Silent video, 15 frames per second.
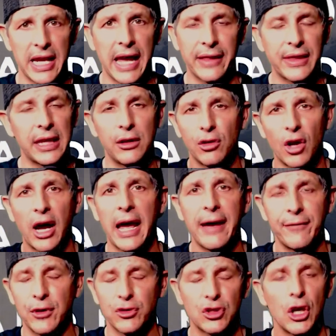They do not have
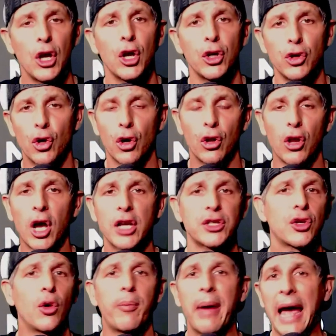those neurological
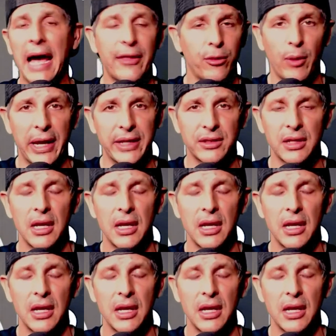pathways.